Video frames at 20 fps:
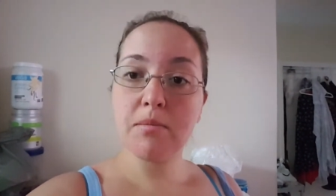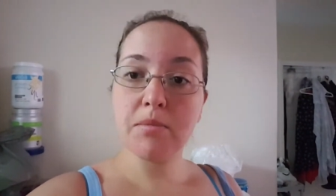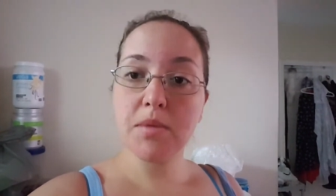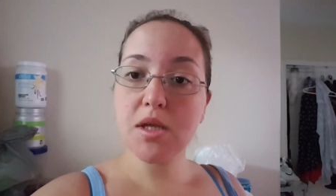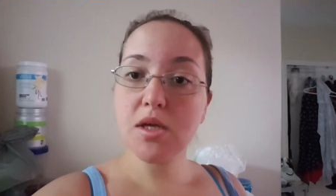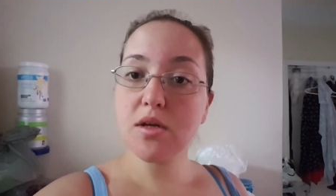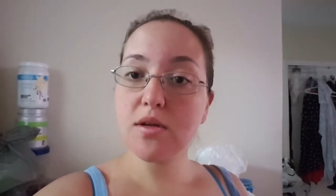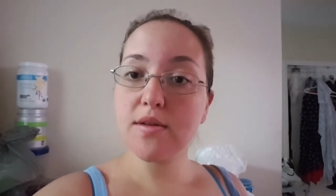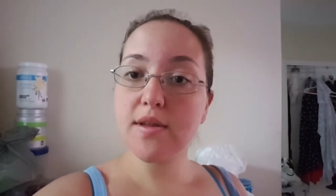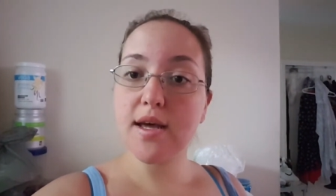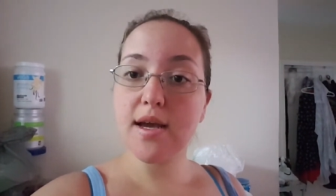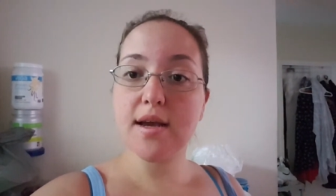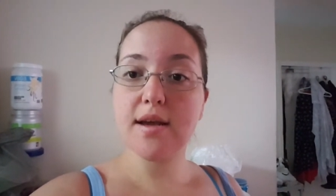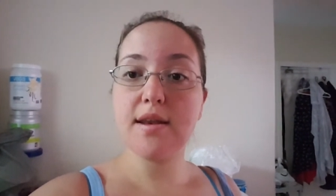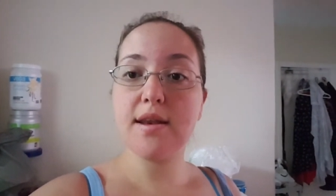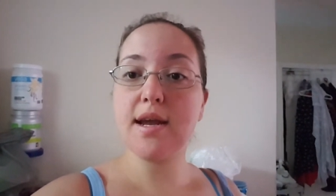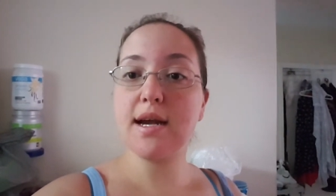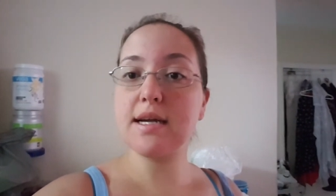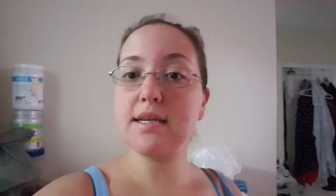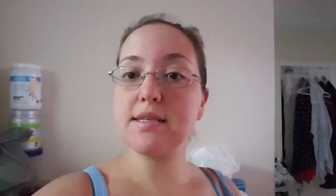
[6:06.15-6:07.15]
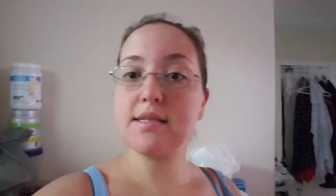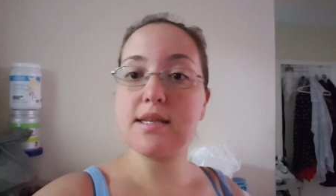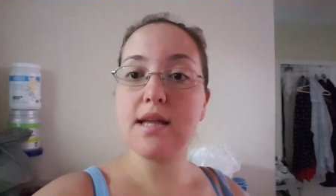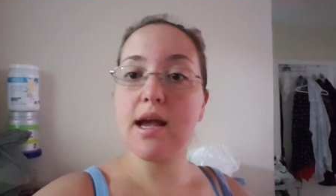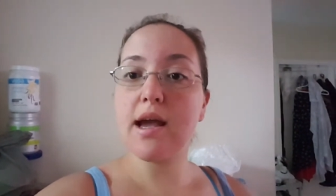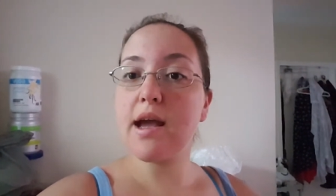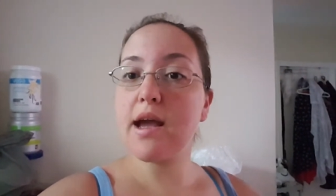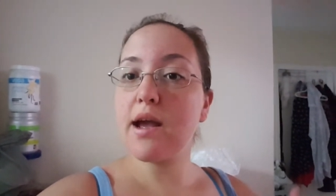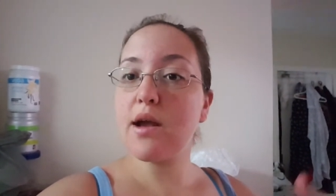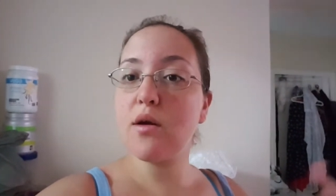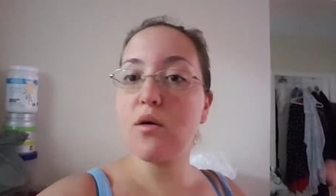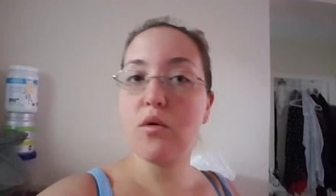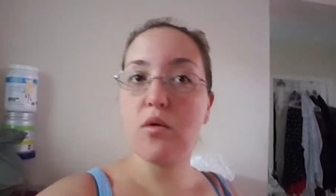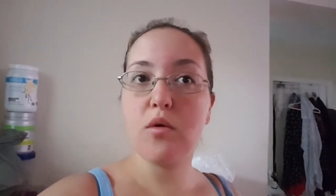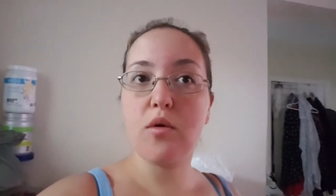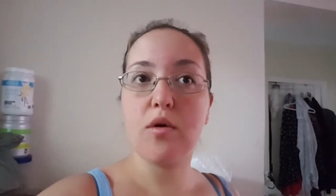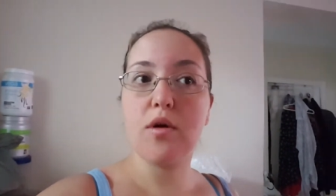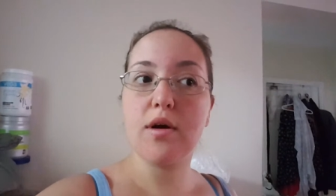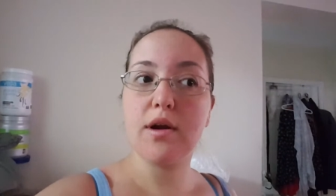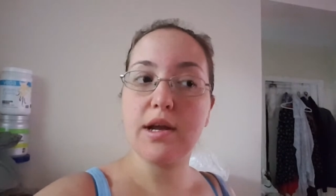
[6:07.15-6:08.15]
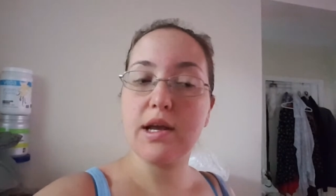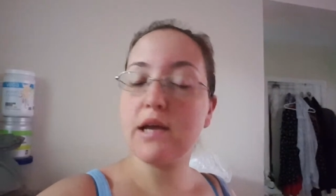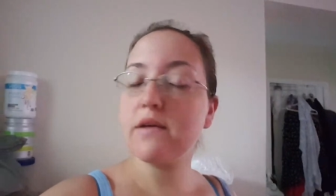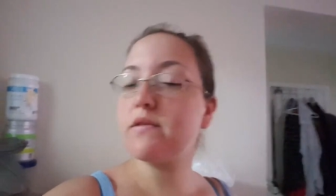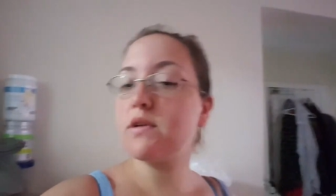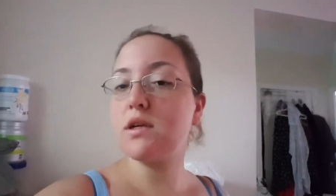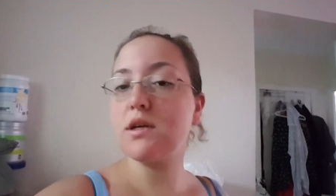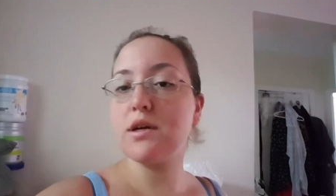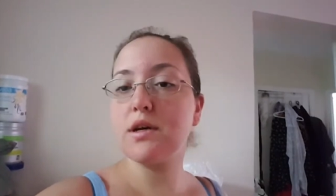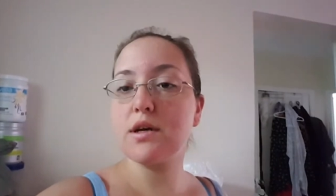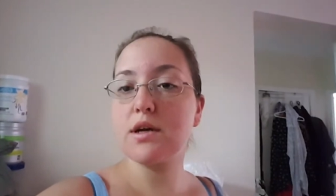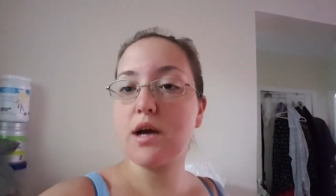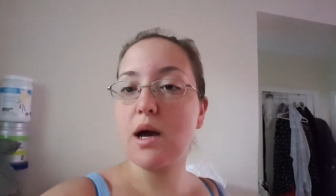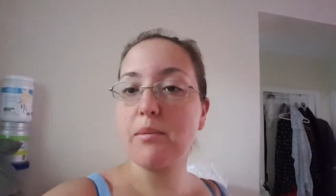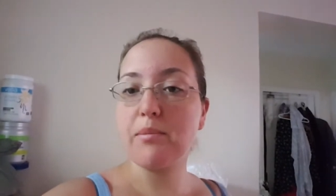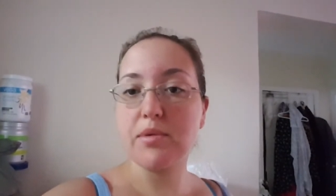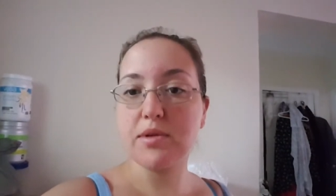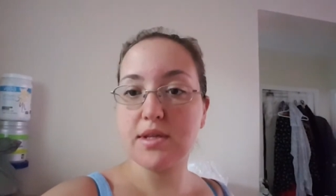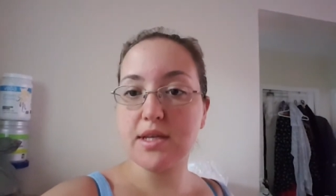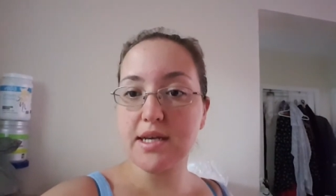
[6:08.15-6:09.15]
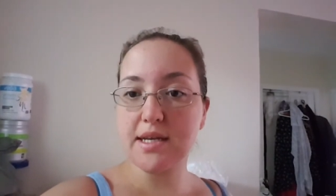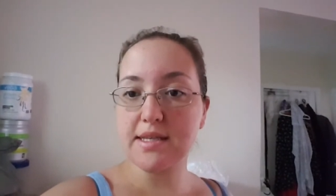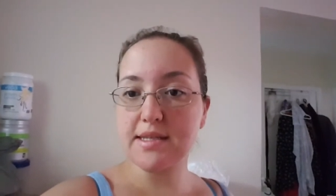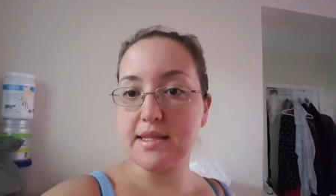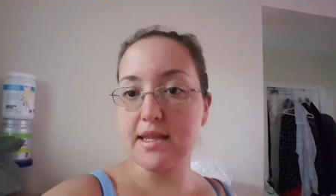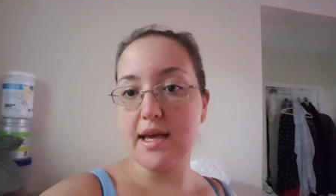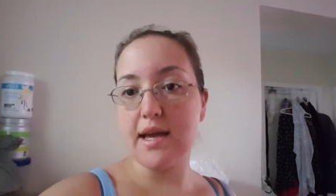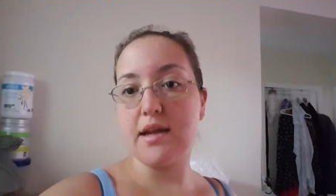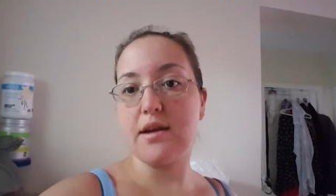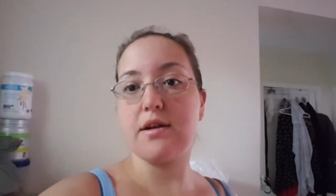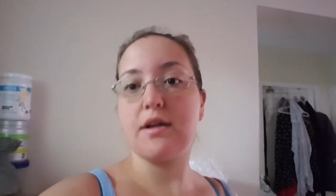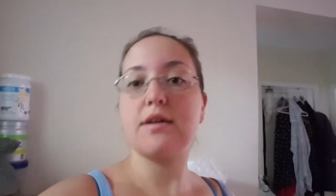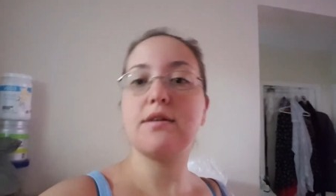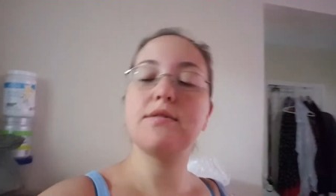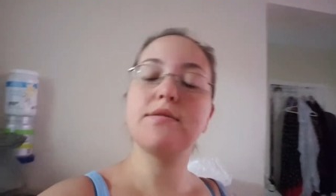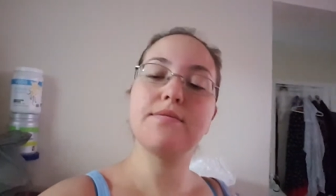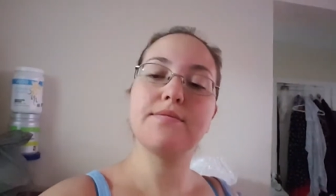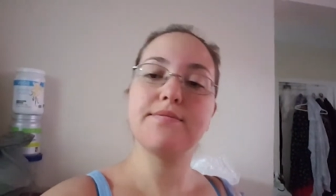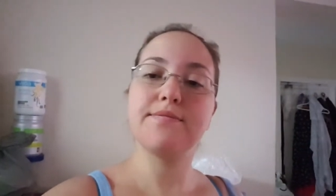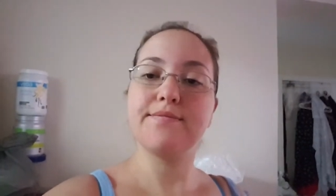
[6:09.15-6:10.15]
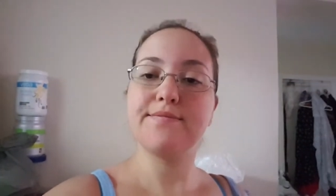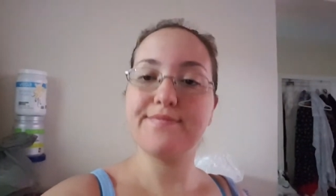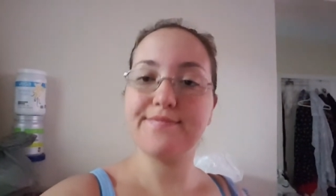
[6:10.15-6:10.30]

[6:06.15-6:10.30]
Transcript: a meal the next day or even a couple days later.